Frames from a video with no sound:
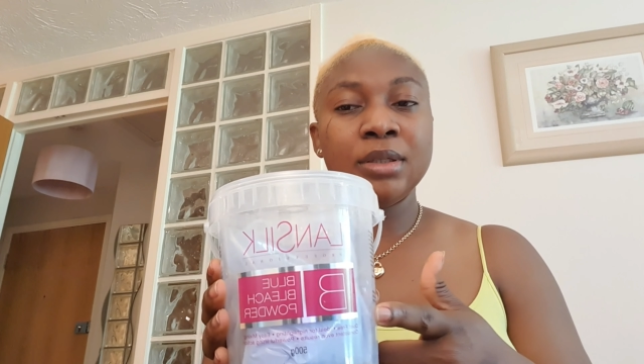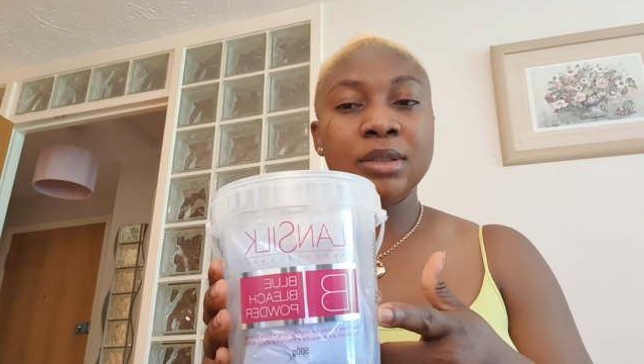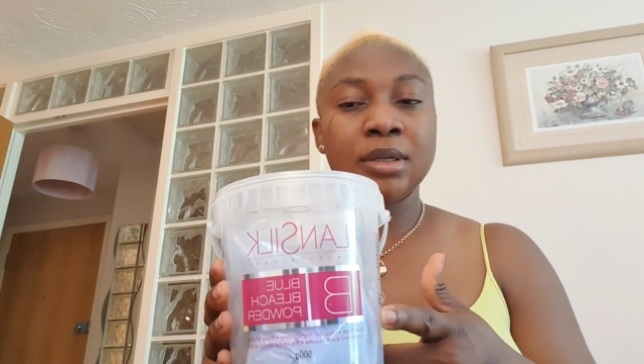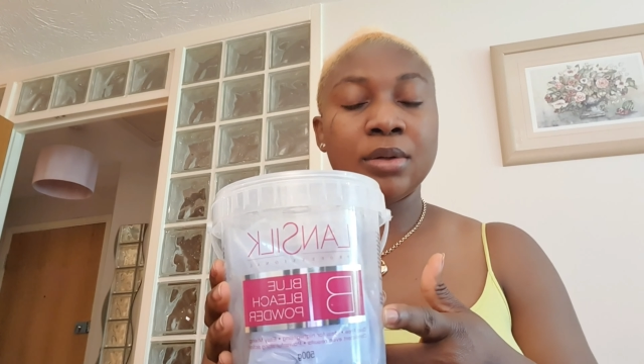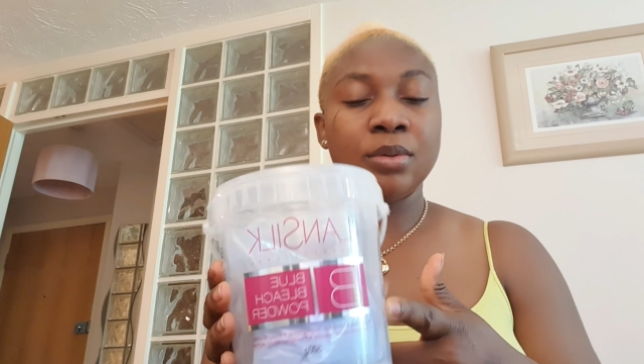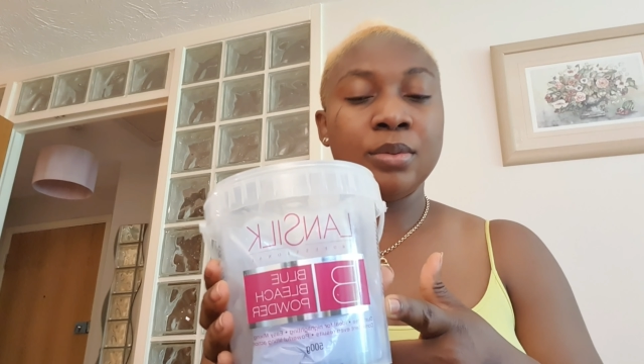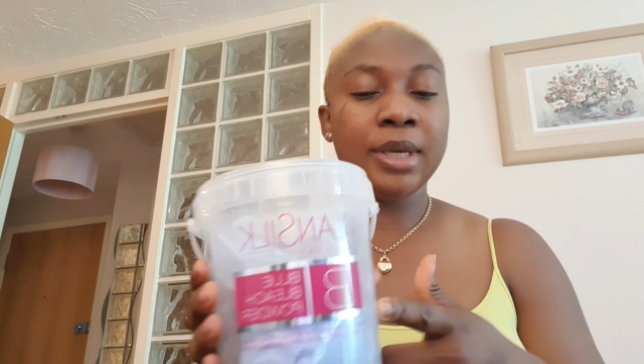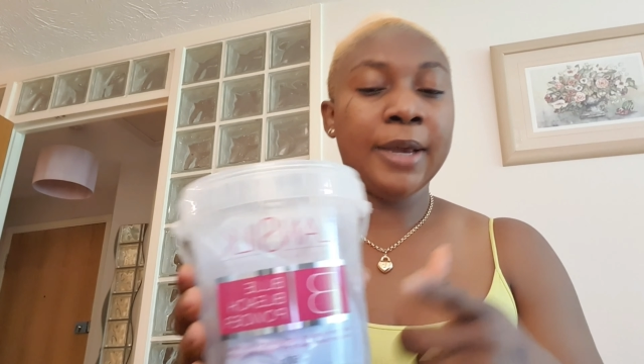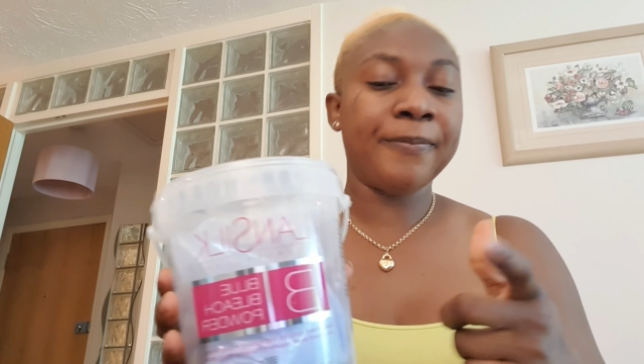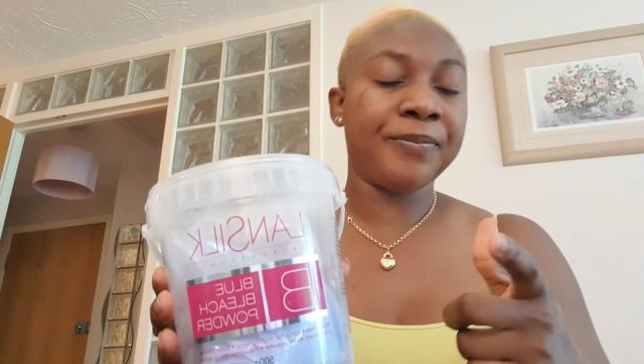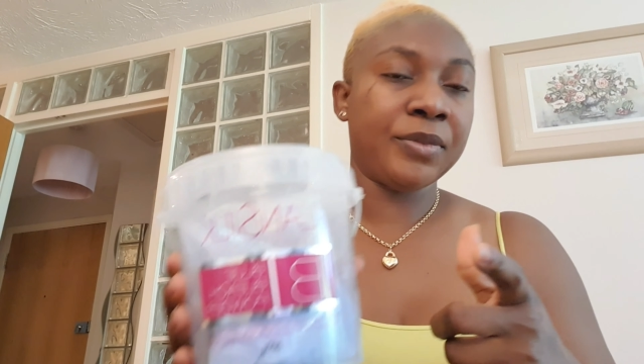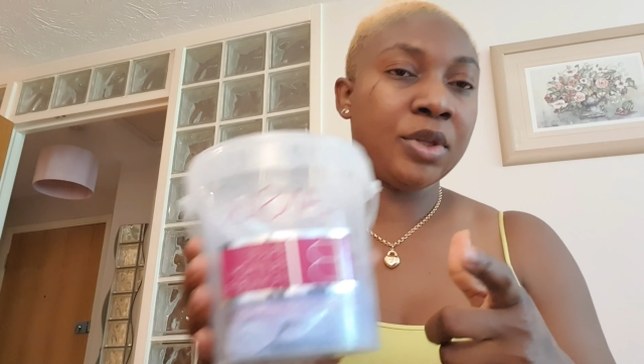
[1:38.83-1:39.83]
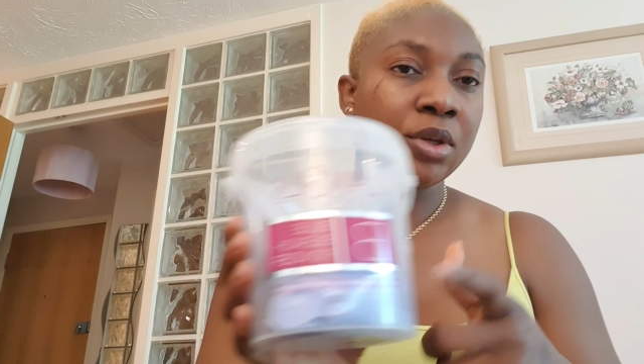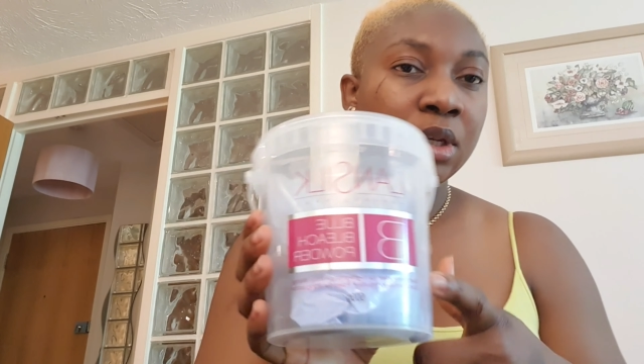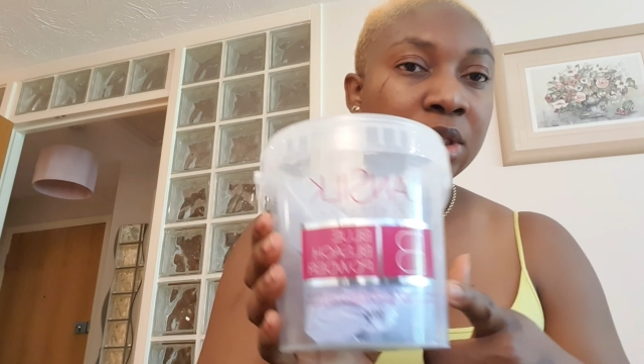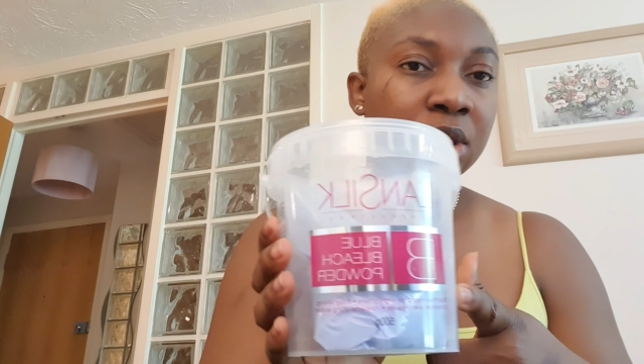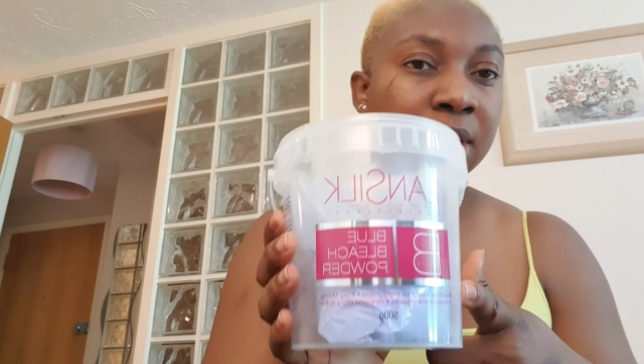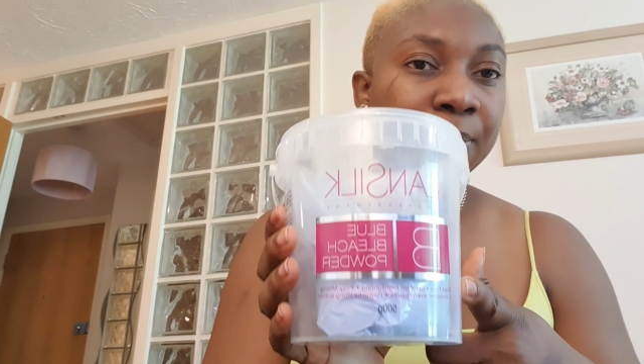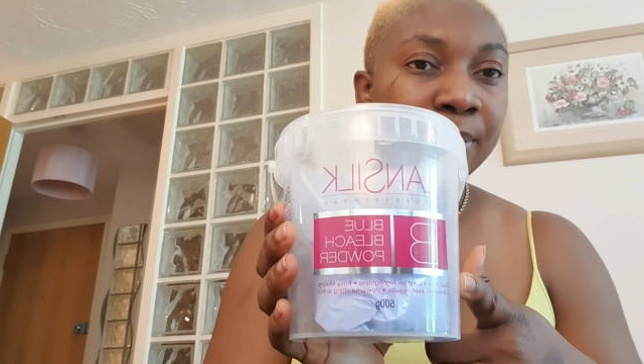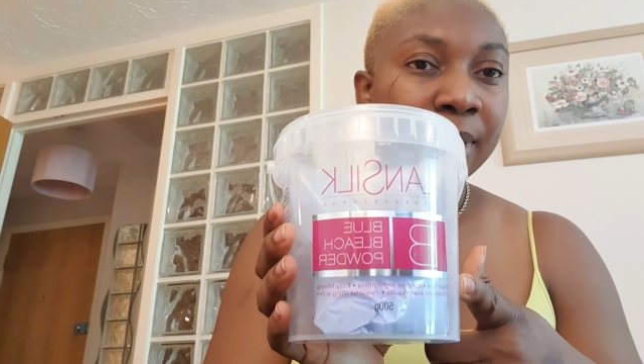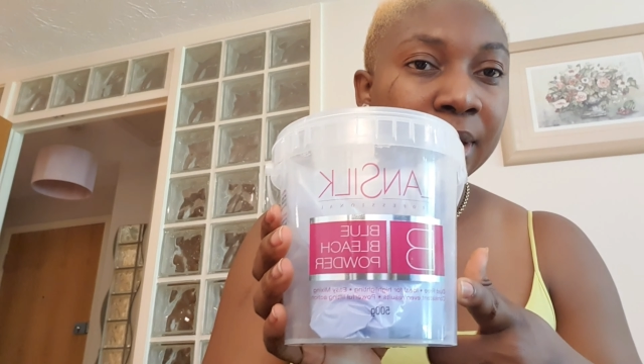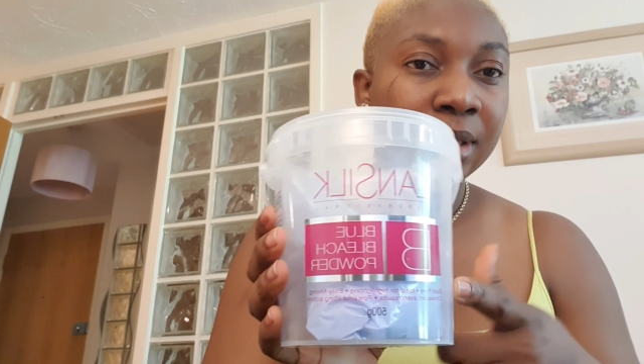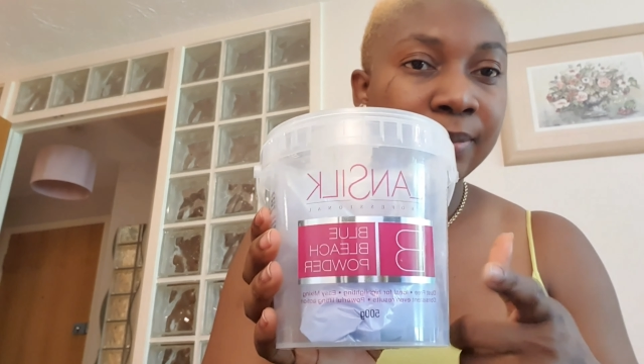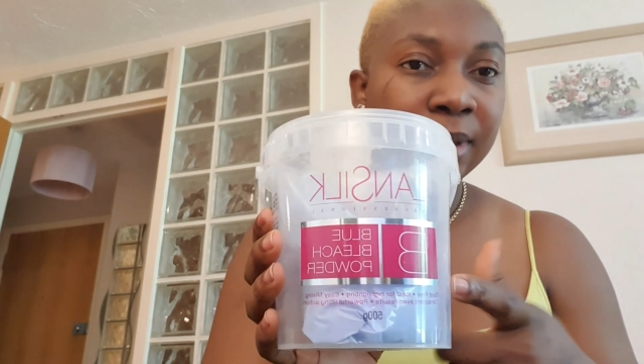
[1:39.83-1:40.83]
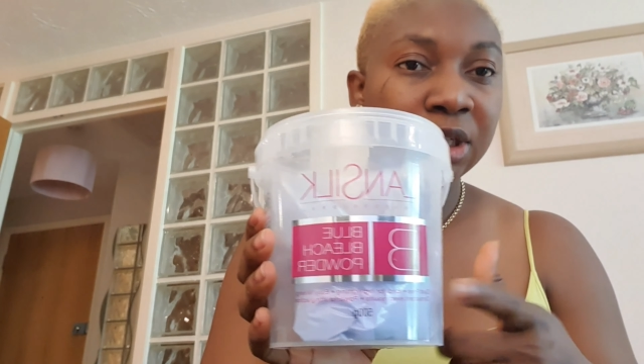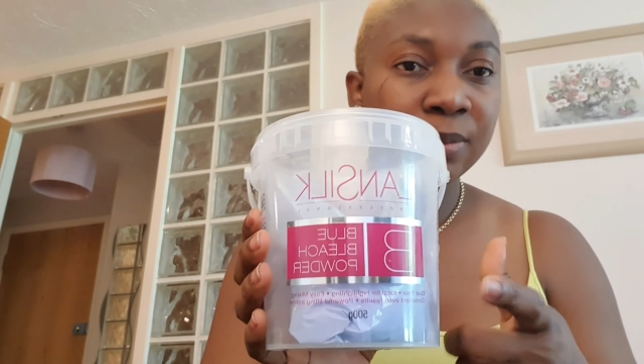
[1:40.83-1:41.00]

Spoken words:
So yep, you need to buy the bleach